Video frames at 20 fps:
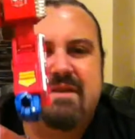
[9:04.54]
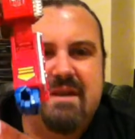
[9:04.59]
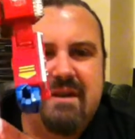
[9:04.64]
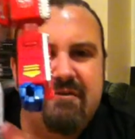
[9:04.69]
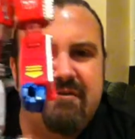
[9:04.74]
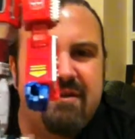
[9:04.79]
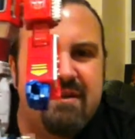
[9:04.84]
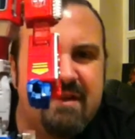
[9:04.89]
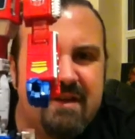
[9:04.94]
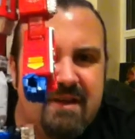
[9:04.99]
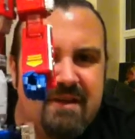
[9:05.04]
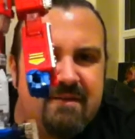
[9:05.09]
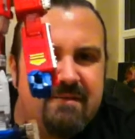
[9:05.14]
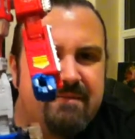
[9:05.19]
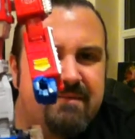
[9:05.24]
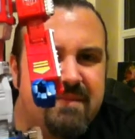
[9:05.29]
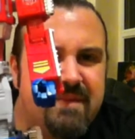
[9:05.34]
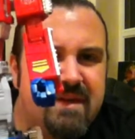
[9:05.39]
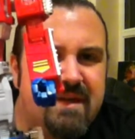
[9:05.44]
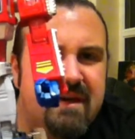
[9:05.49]
think it really
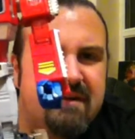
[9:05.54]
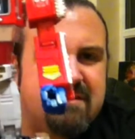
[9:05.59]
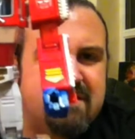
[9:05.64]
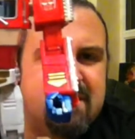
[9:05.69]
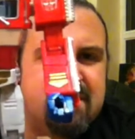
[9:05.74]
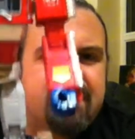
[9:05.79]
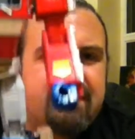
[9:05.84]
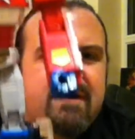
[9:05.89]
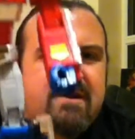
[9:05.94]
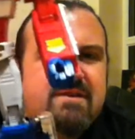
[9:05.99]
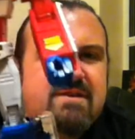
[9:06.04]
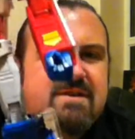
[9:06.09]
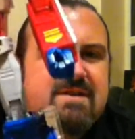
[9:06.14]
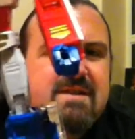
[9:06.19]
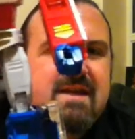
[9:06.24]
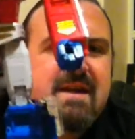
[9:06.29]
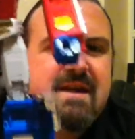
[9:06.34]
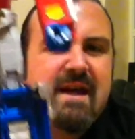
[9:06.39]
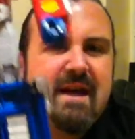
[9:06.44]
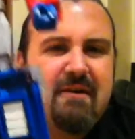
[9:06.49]
goes as far to
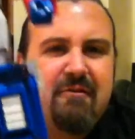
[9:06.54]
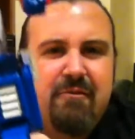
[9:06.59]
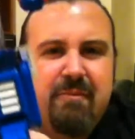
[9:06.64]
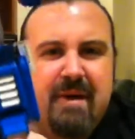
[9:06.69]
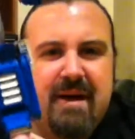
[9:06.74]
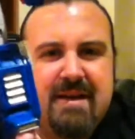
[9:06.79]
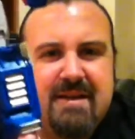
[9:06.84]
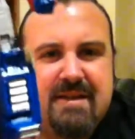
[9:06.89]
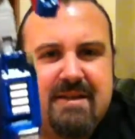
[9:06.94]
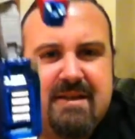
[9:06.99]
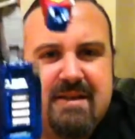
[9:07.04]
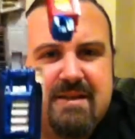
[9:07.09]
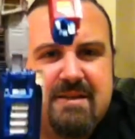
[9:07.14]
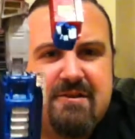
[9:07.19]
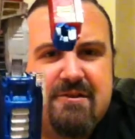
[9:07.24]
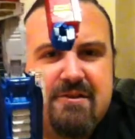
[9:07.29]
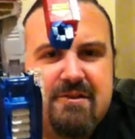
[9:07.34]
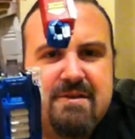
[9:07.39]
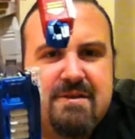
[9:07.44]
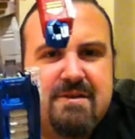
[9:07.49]
say how amazing this
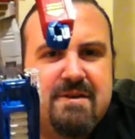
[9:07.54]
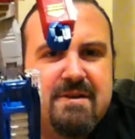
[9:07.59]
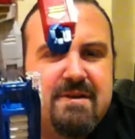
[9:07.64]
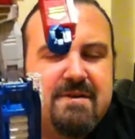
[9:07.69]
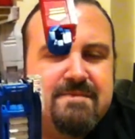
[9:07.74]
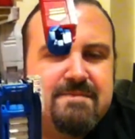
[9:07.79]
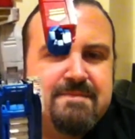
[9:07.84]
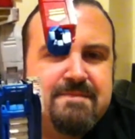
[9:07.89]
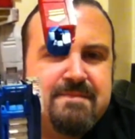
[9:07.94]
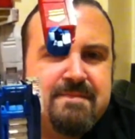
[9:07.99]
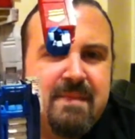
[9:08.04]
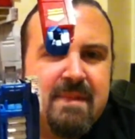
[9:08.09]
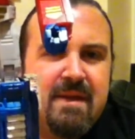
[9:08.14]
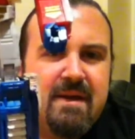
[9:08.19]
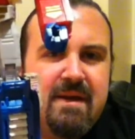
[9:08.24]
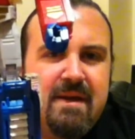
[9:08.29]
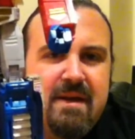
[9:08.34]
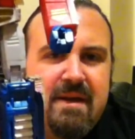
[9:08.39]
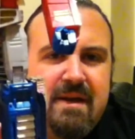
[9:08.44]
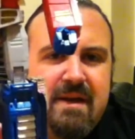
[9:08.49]
looks,
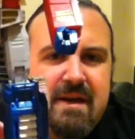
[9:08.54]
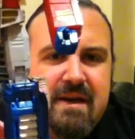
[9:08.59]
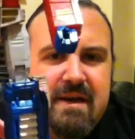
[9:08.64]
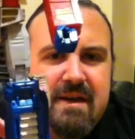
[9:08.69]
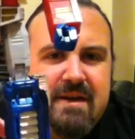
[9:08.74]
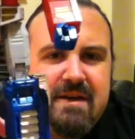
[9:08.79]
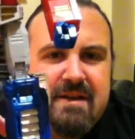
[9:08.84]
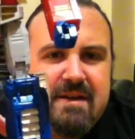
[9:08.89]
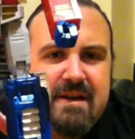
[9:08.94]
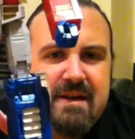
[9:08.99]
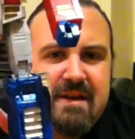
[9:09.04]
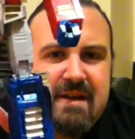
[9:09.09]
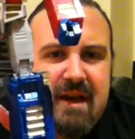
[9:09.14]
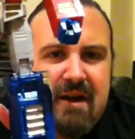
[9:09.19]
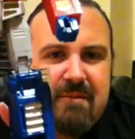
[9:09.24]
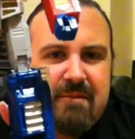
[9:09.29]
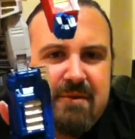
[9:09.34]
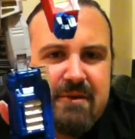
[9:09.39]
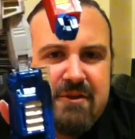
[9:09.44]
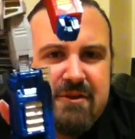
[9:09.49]
and
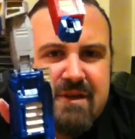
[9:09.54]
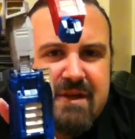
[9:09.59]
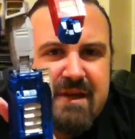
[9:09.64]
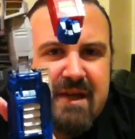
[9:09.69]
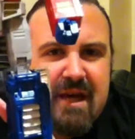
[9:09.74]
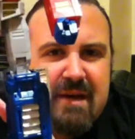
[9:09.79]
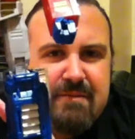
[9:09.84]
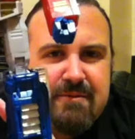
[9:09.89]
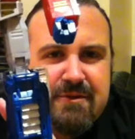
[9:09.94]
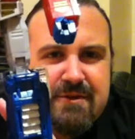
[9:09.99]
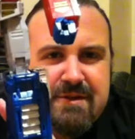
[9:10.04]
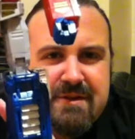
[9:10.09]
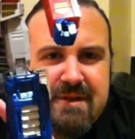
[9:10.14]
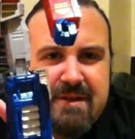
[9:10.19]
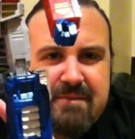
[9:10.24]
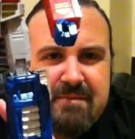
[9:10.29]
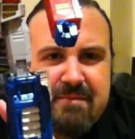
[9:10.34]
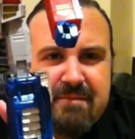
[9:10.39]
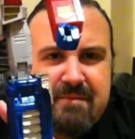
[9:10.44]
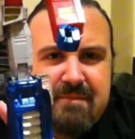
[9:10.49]
how much it captures
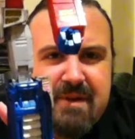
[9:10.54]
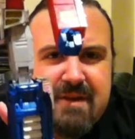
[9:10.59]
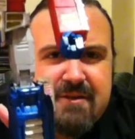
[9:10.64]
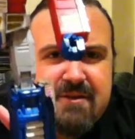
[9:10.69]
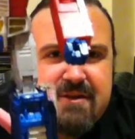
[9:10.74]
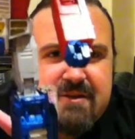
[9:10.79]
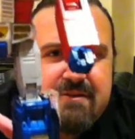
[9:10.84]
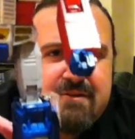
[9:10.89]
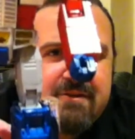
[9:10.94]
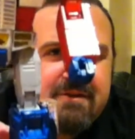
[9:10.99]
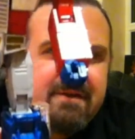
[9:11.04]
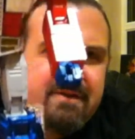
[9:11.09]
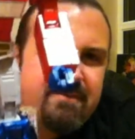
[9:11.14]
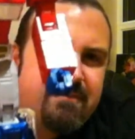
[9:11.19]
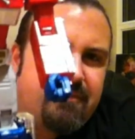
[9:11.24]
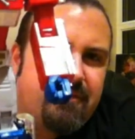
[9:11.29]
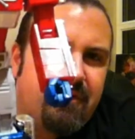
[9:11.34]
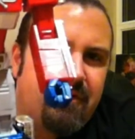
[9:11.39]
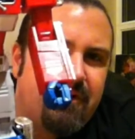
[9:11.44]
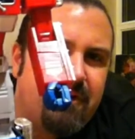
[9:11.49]
that magic look
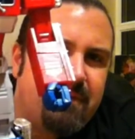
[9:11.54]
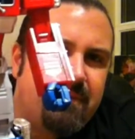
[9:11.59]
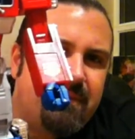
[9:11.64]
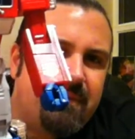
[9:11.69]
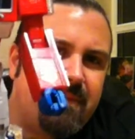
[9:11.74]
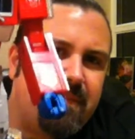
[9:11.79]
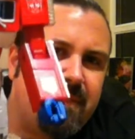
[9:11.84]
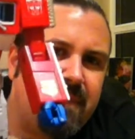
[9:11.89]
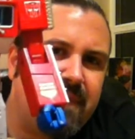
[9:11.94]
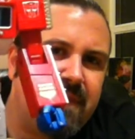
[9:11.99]
that Prime